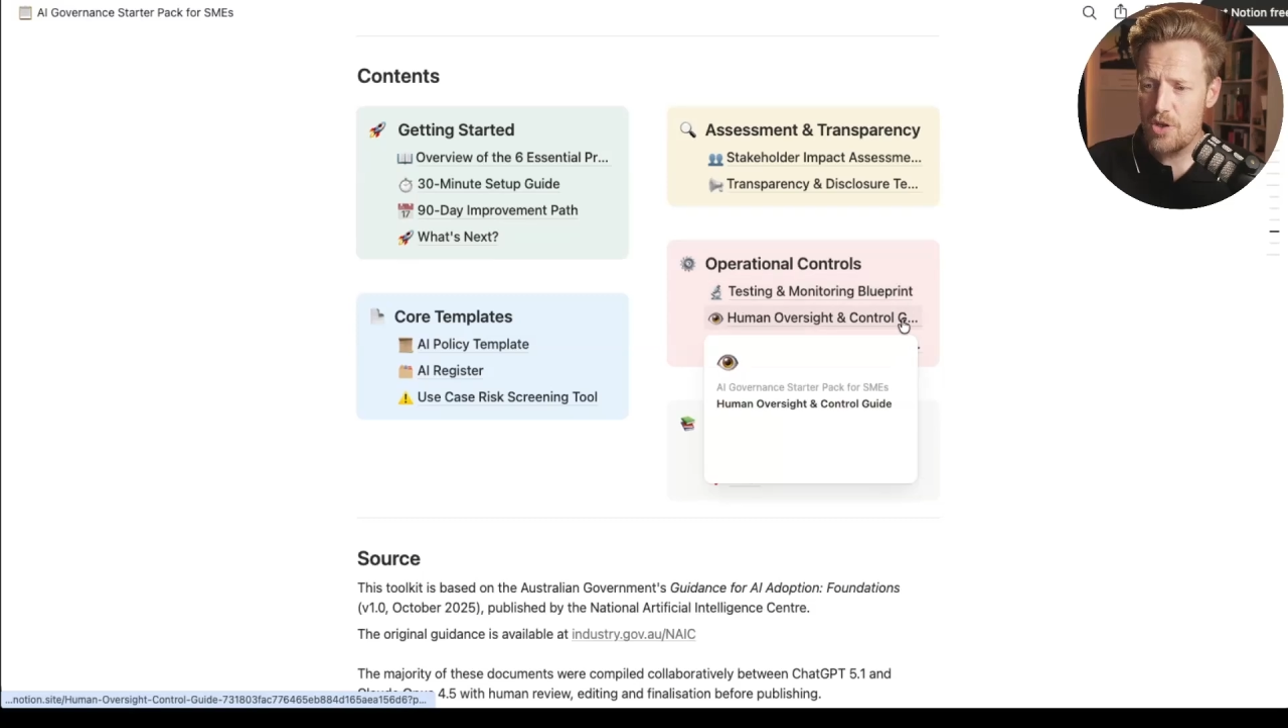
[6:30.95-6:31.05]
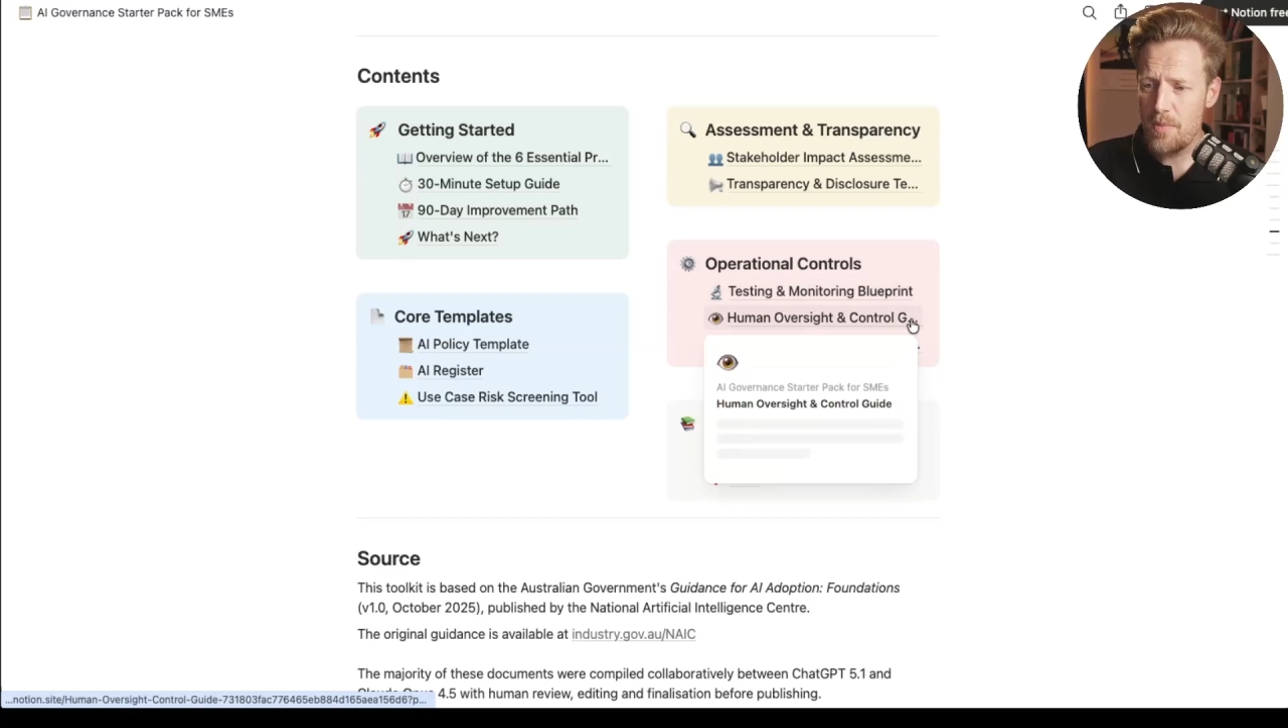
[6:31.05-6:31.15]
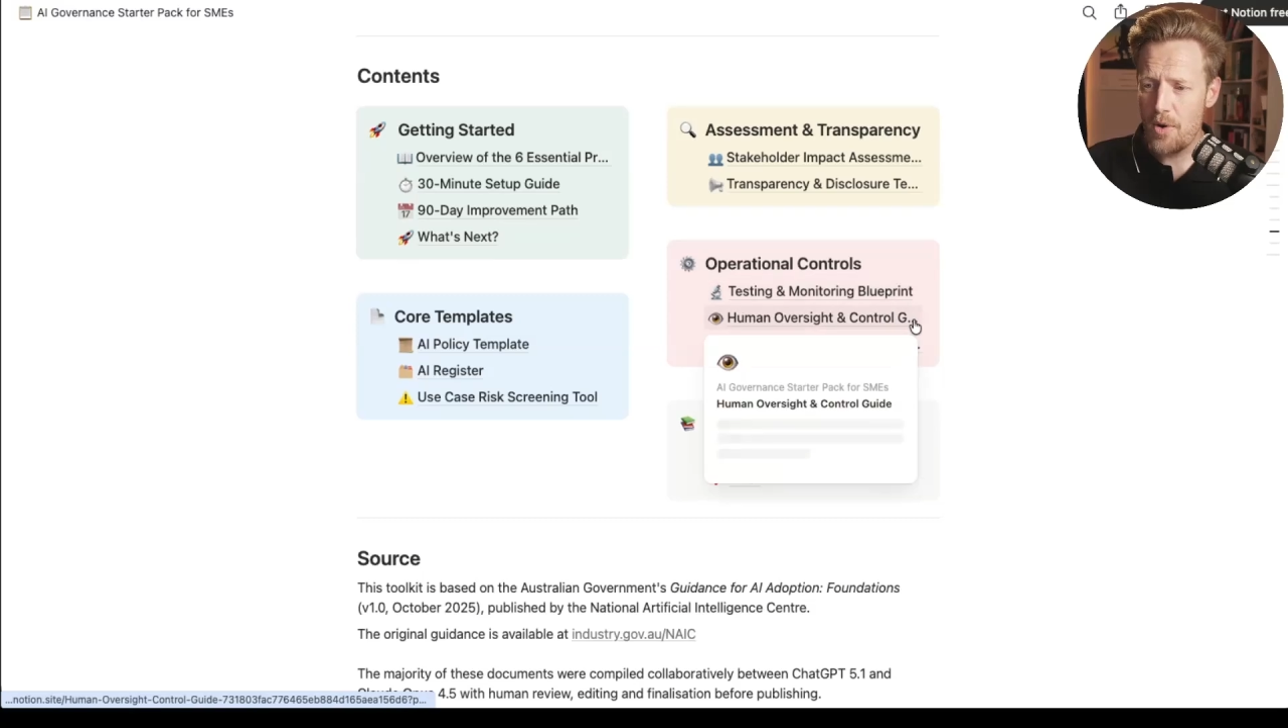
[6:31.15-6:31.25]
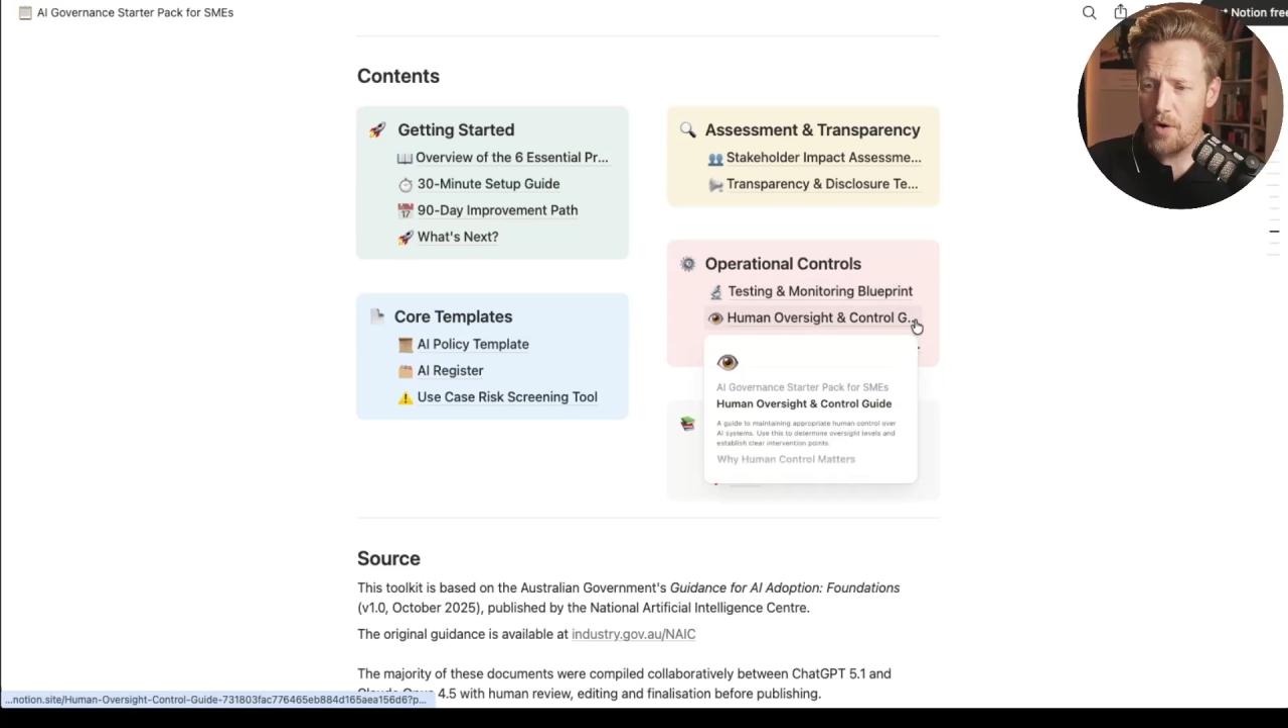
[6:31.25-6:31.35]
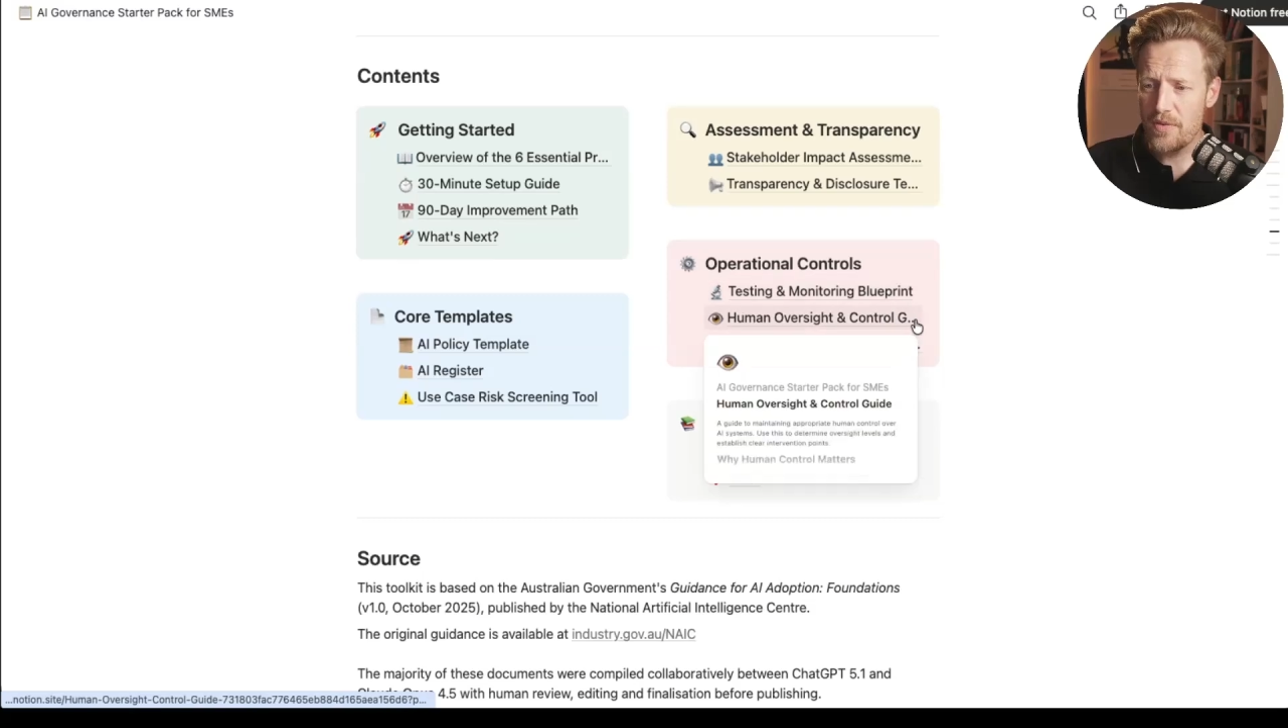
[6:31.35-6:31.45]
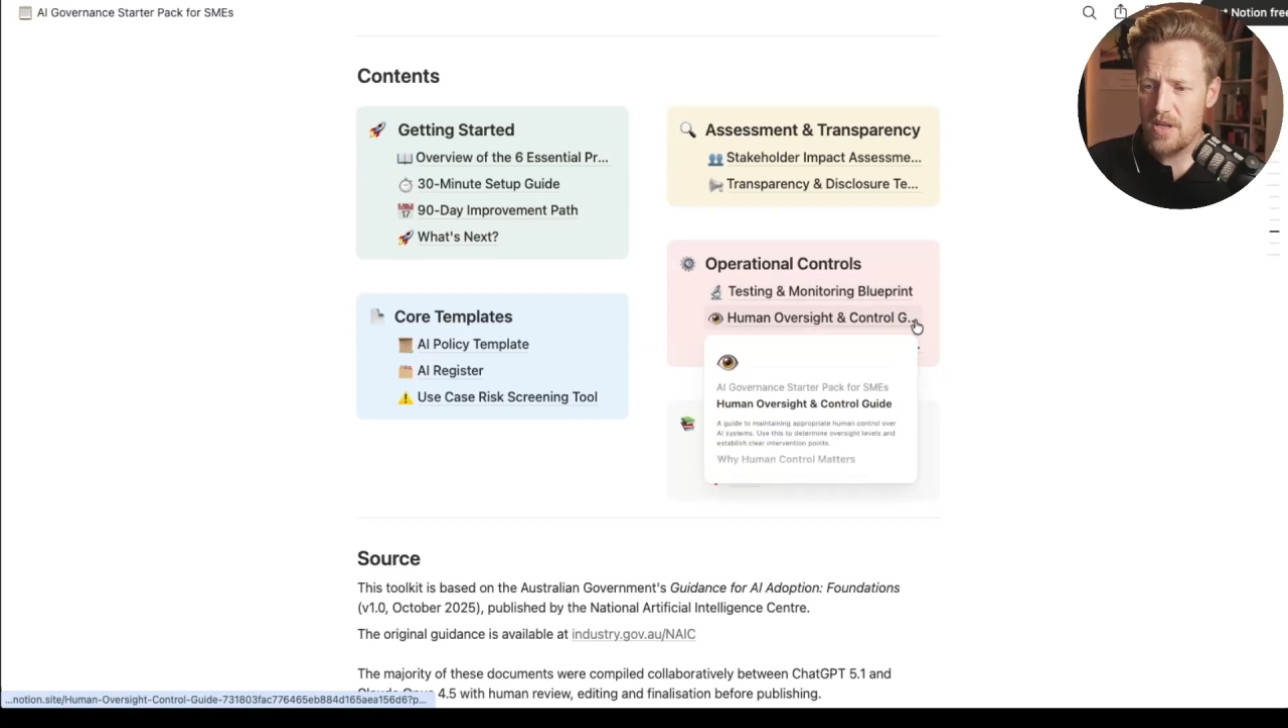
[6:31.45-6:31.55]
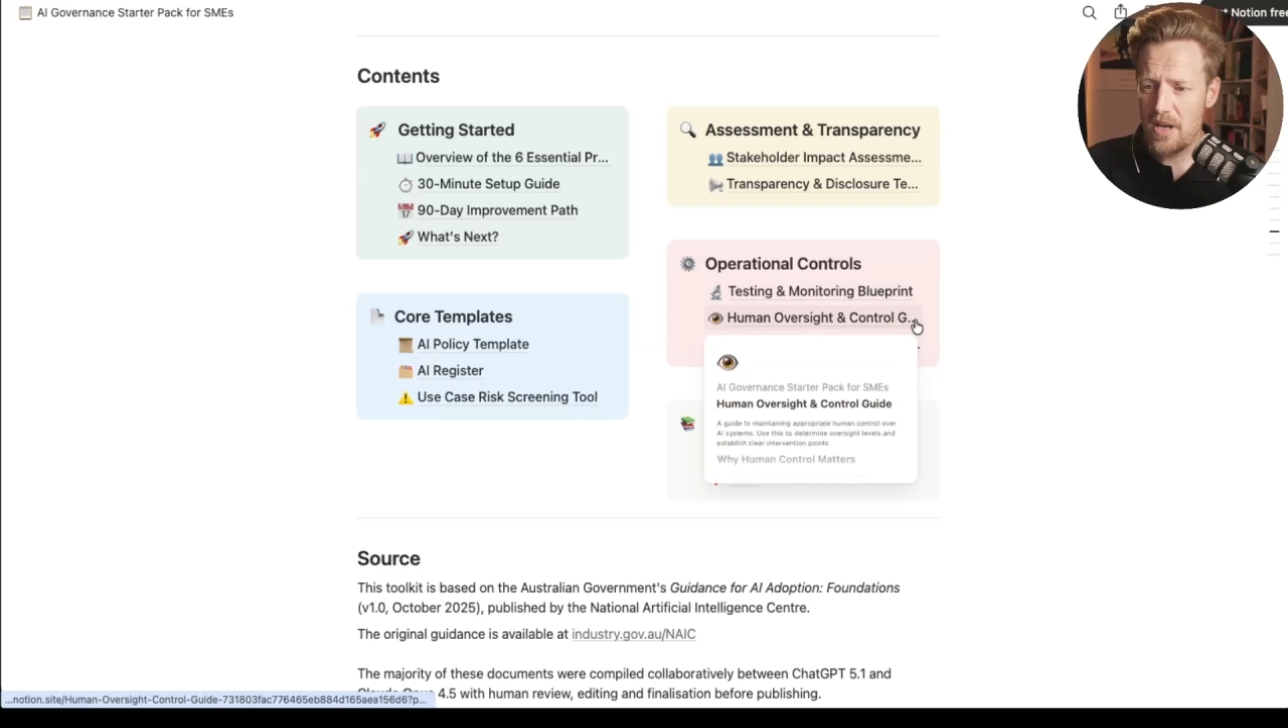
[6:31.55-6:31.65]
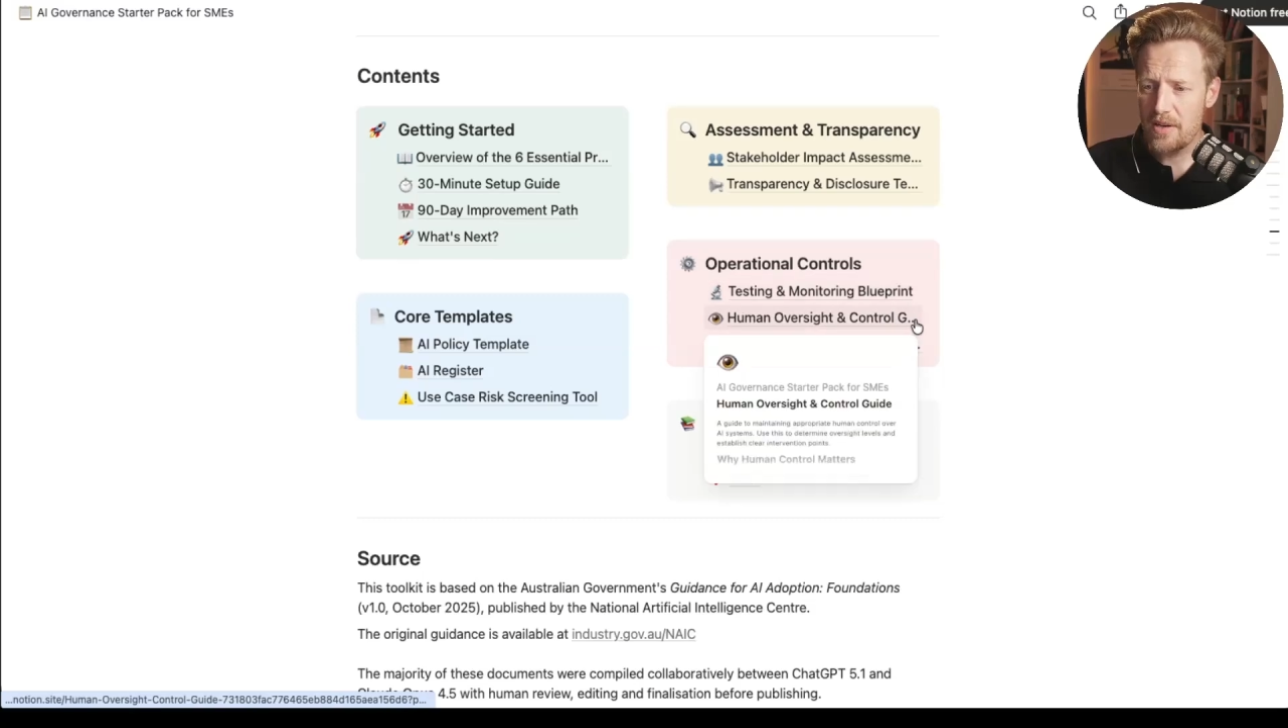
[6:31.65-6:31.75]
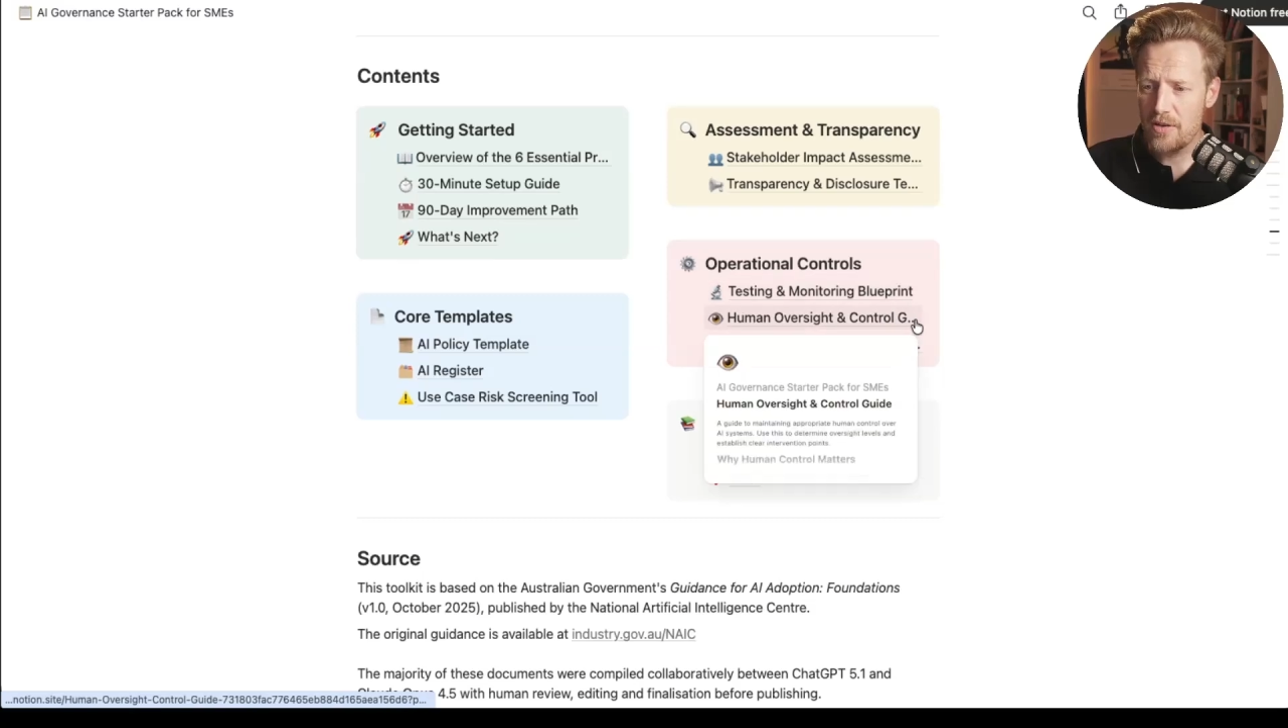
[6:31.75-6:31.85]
human oversight and